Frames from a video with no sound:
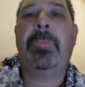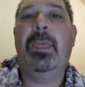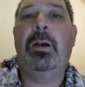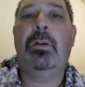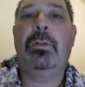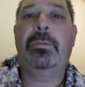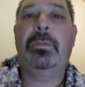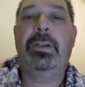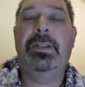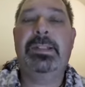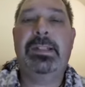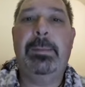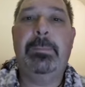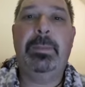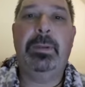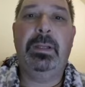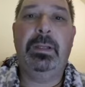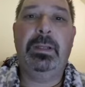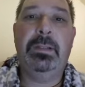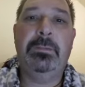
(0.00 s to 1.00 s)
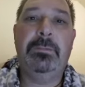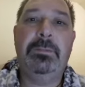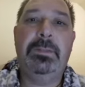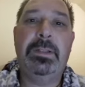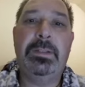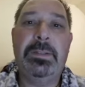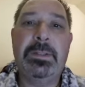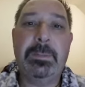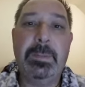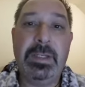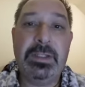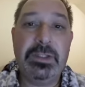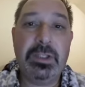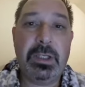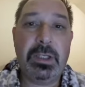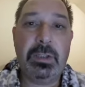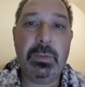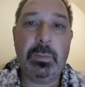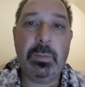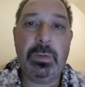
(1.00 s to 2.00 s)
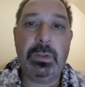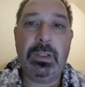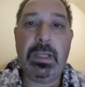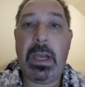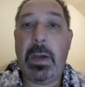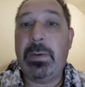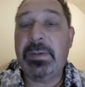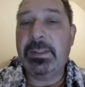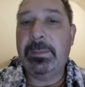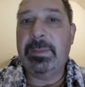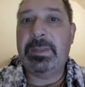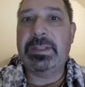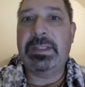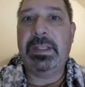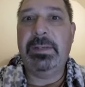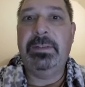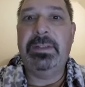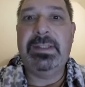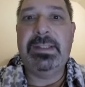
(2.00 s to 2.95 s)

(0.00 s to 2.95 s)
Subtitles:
Or for example, if there is magic in the world, how is it perceived?